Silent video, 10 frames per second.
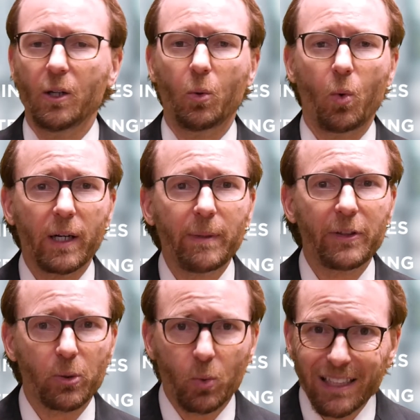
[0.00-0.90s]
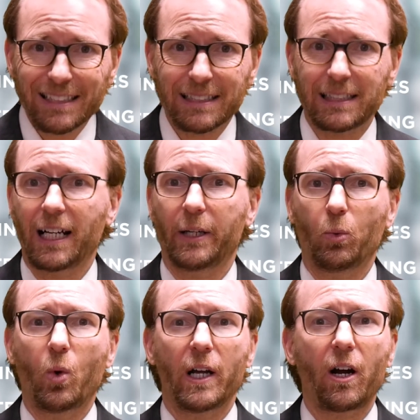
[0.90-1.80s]
What about the risk side?
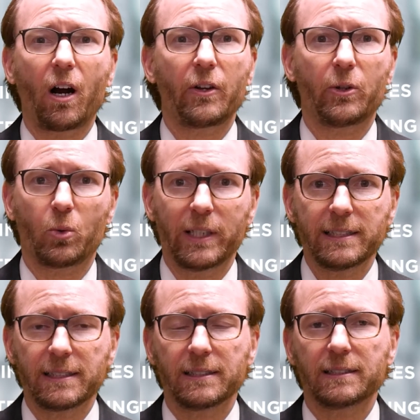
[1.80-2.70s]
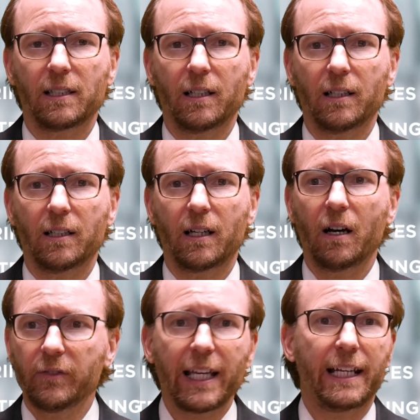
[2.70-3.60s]
What are the risks
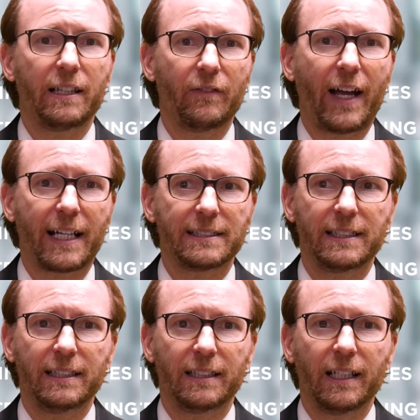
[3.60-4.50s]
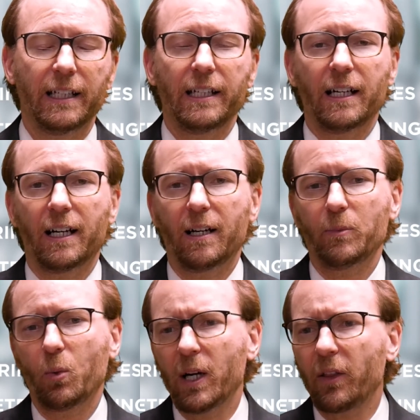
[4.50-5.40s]
of getting the vaccine?
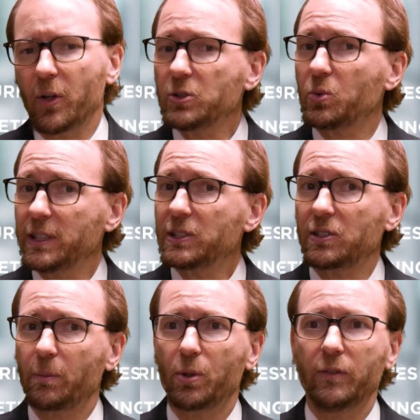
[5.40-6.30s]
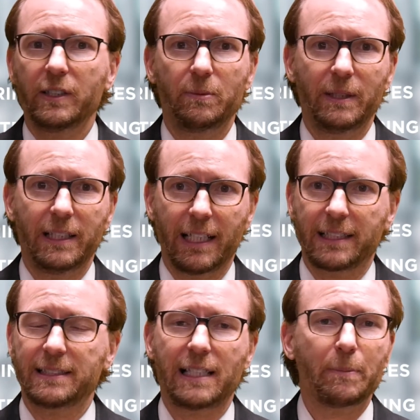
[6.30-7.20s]
Well, those risks are proving to be
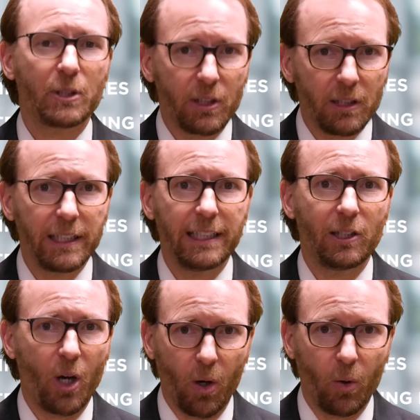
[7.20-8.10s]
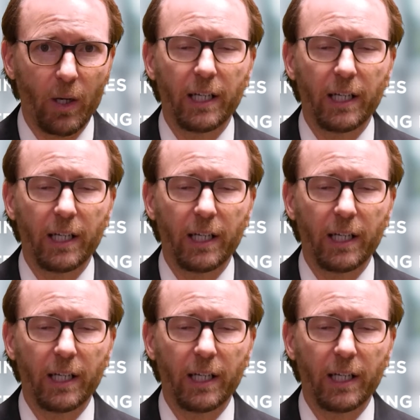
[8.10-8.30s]
exceptionally low.